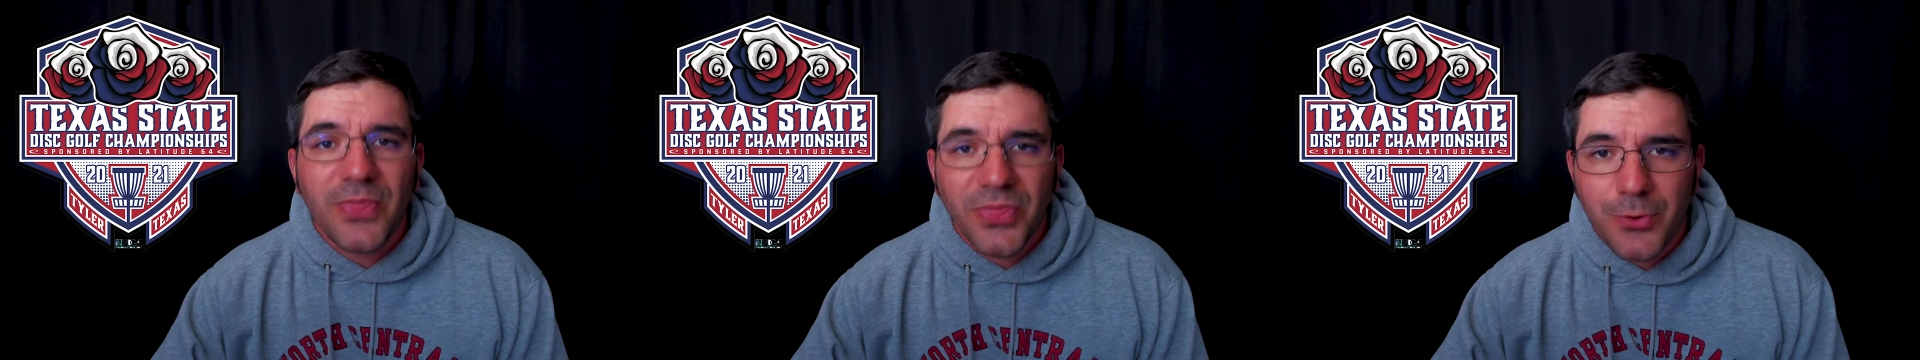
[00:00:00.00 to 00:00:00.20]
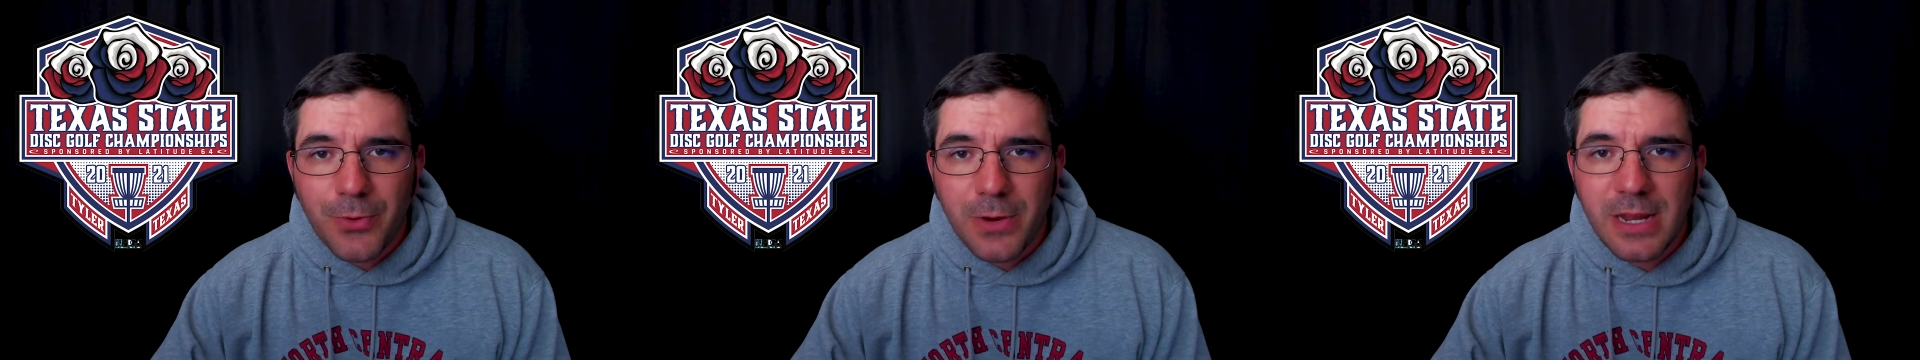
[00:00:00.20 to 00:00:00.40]

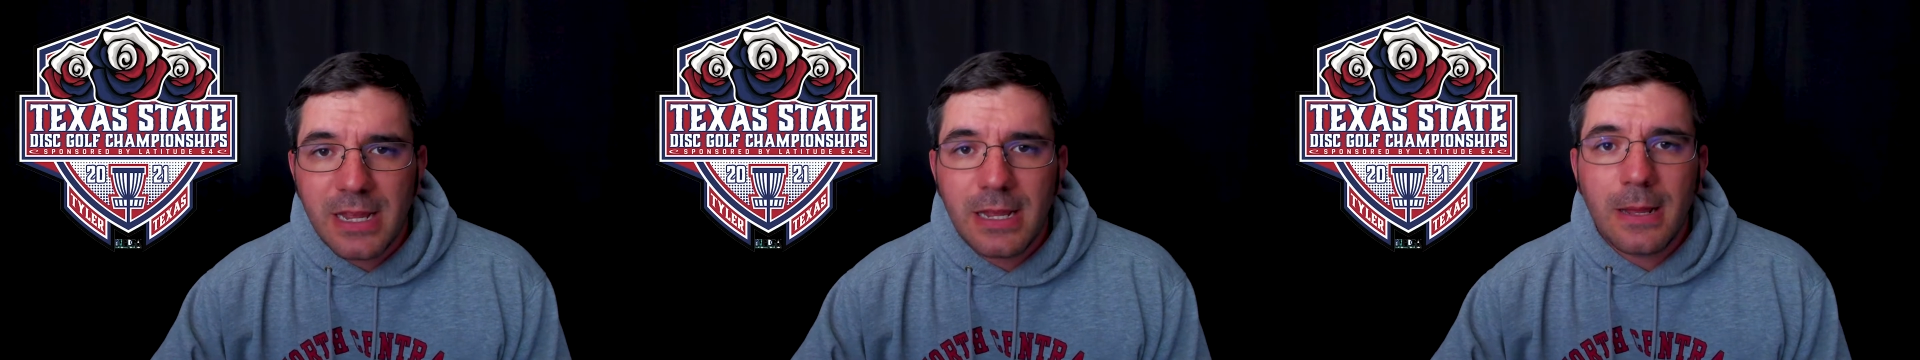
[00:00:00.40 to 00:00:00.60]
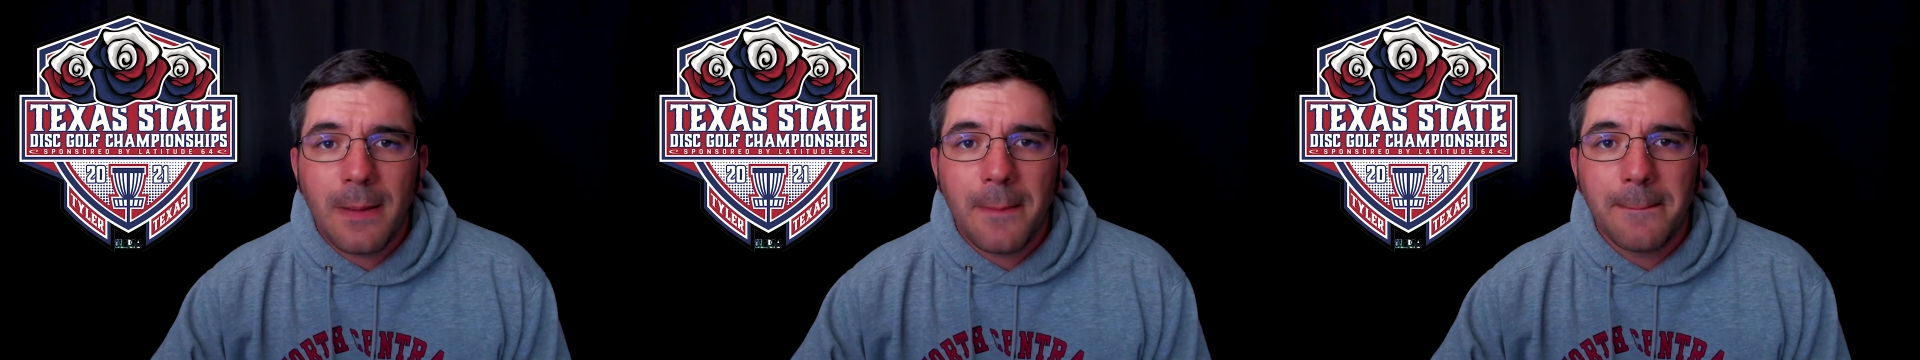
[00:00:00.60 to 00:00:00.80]

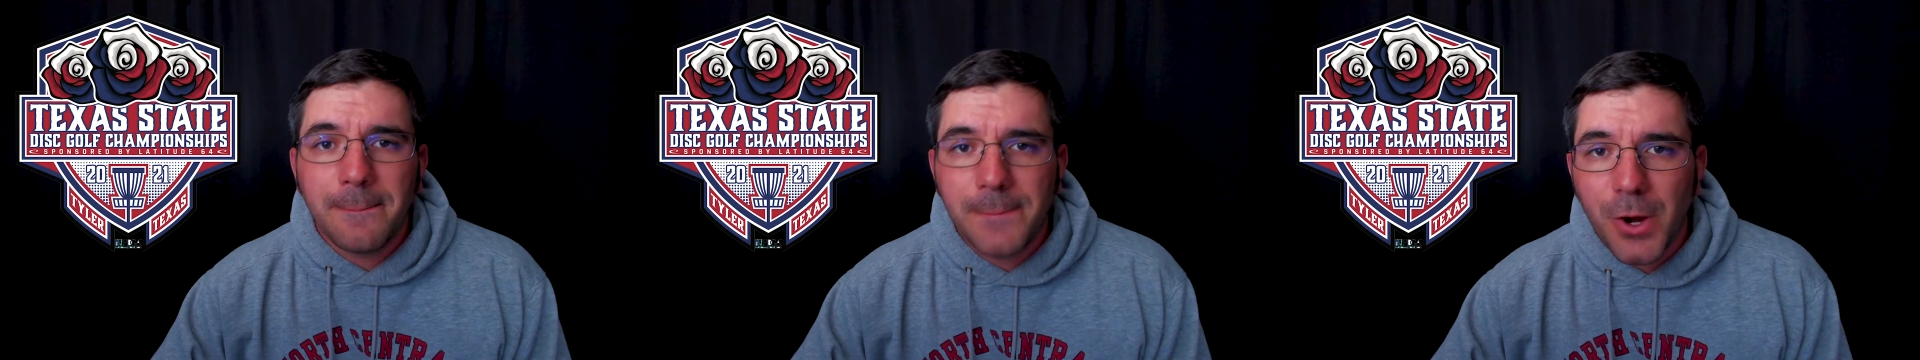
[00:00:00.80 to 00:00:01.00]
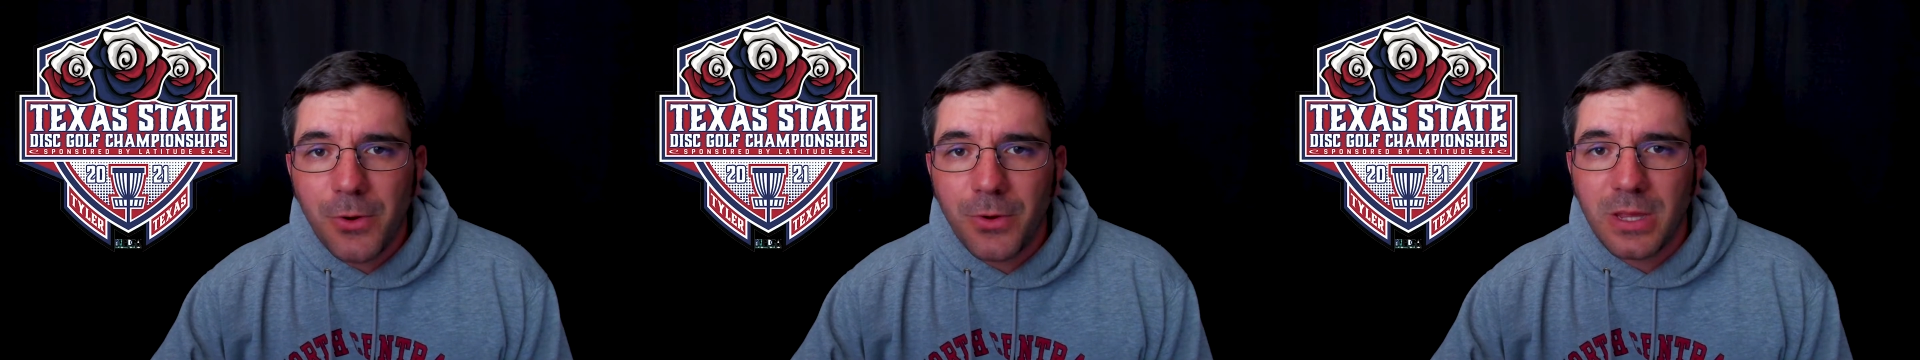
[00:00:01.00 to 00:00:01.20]
3
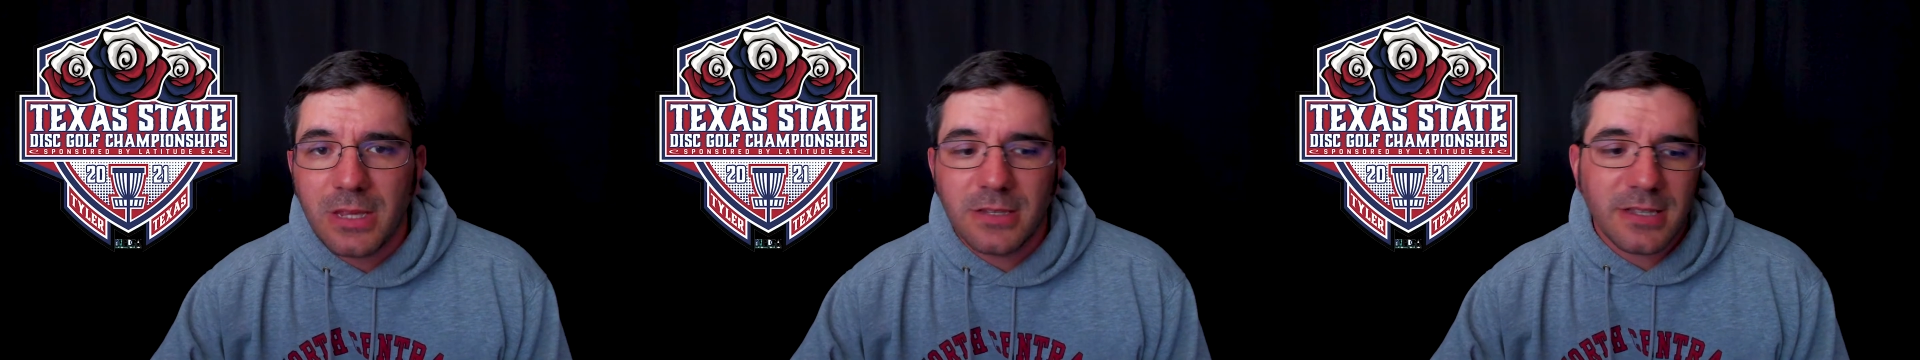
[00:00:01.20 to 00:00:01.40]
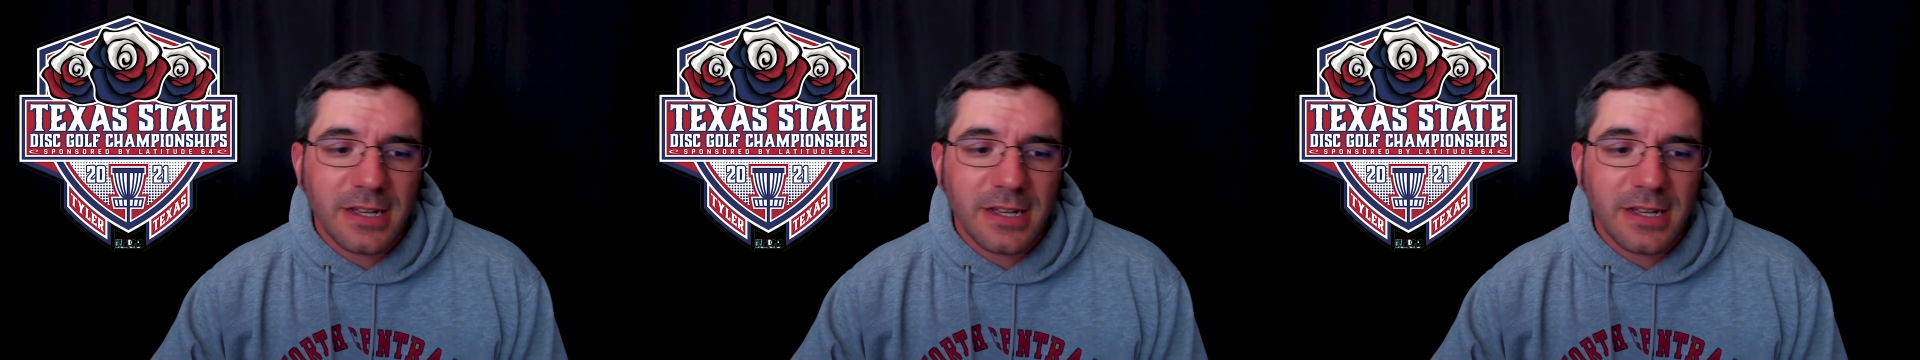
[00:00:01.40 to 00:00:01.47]
bogeys.